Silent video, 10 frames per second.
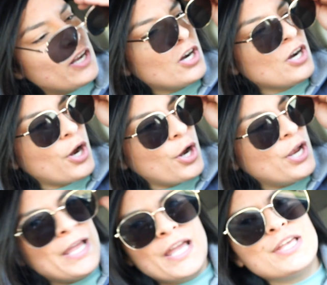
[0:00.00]
car
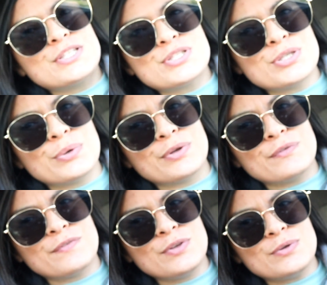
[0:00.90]
is so
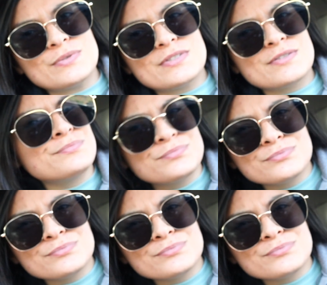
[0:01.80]
confused.